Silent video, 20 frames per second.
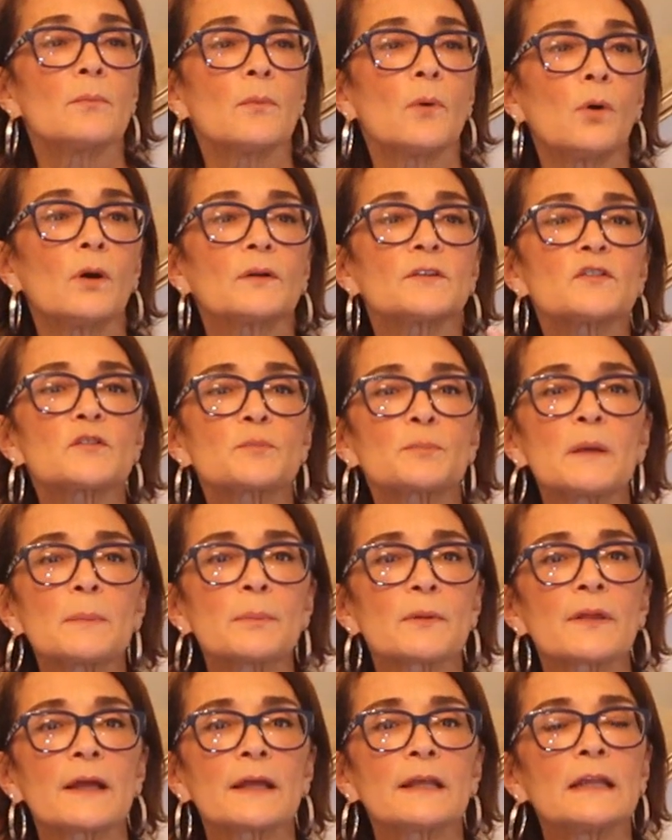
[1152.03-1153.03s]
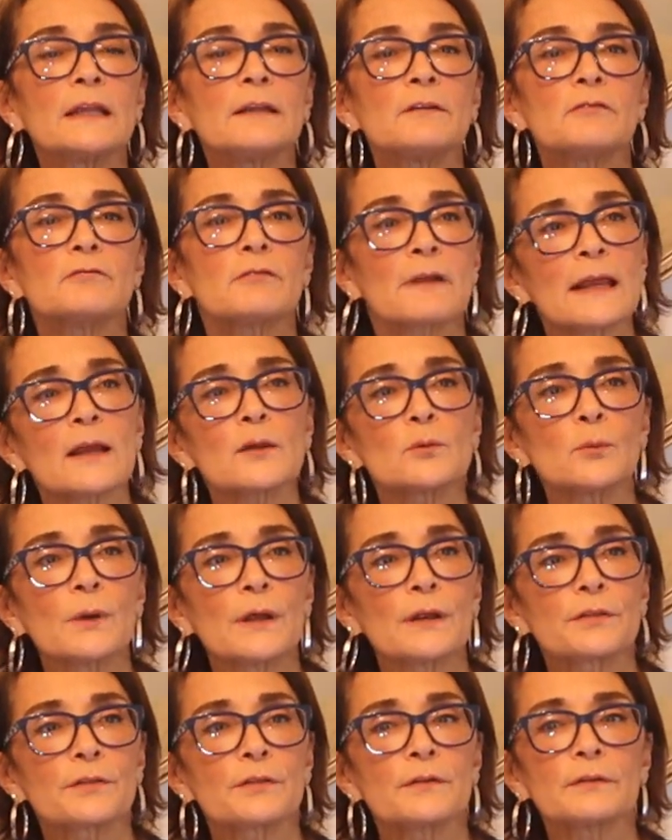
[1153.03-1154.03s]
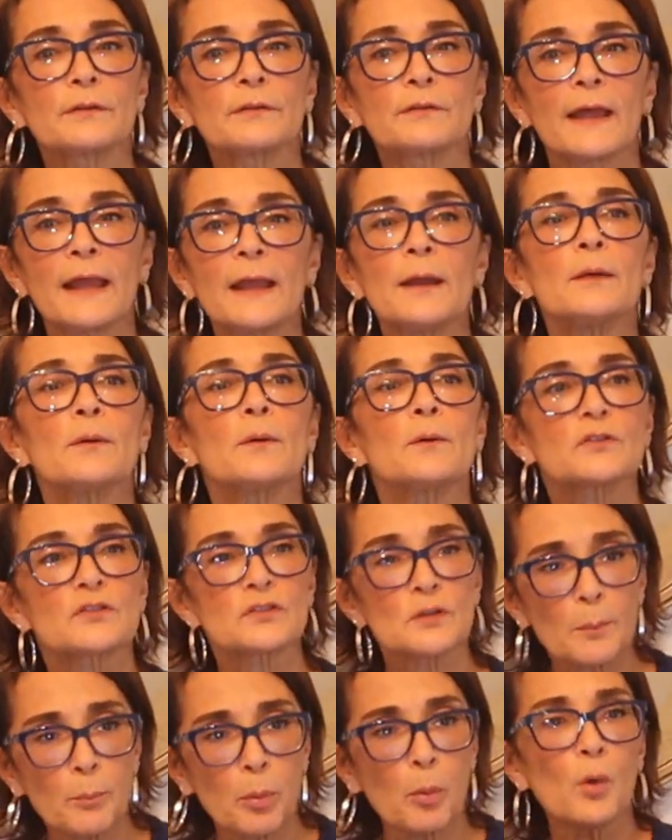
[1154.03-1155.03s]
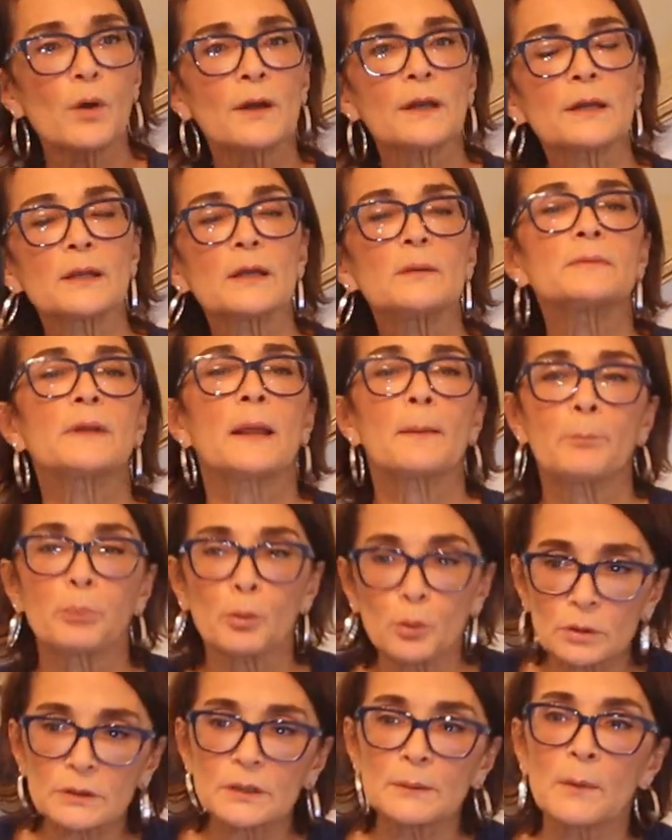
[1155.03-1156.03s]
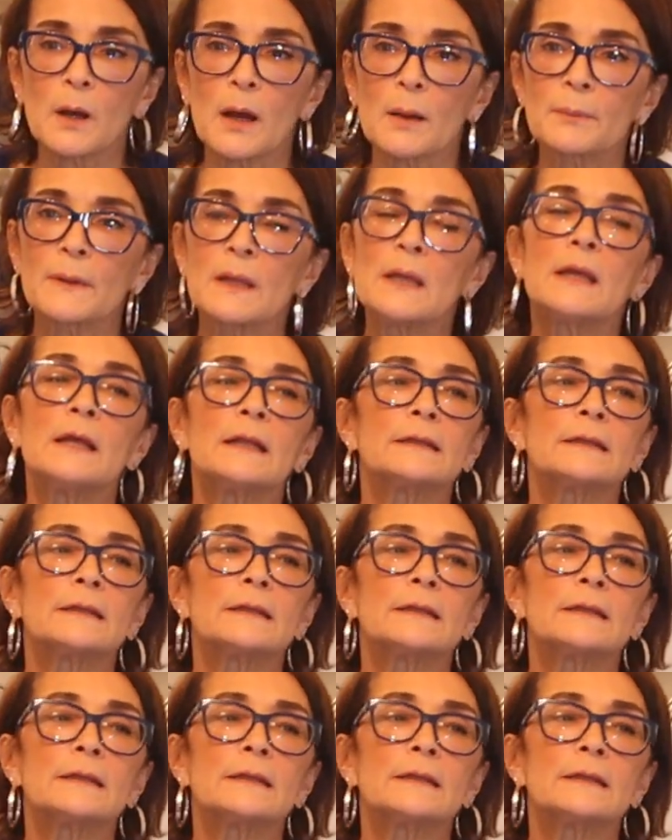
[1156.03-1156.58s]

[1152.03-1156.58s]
all these people that he ran with, they supported him, they pulled him up,